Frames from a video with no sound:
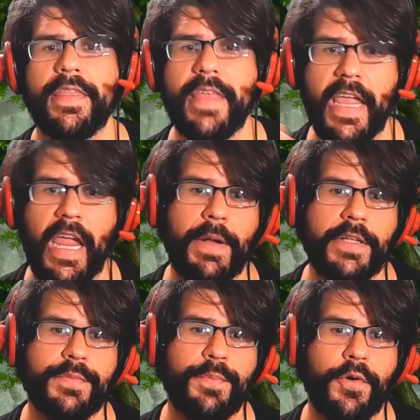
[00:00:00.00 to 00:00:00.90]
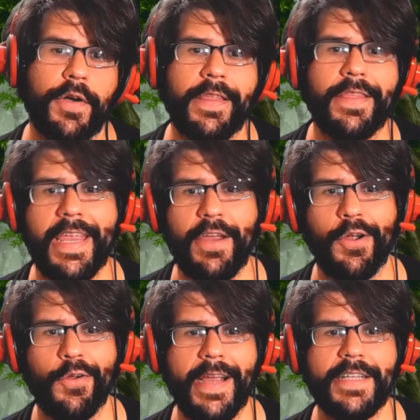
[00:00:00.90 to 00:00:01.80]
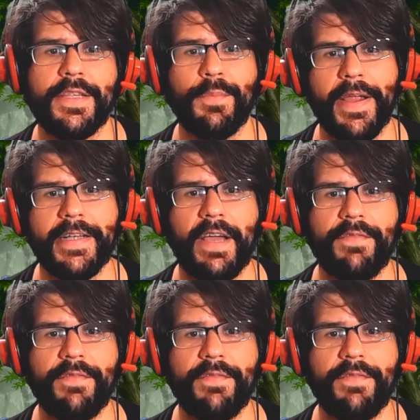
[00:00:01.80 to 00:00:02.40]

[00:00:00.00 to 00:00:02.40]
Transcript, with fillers: Thinking about supporting the hero grades and the breakdown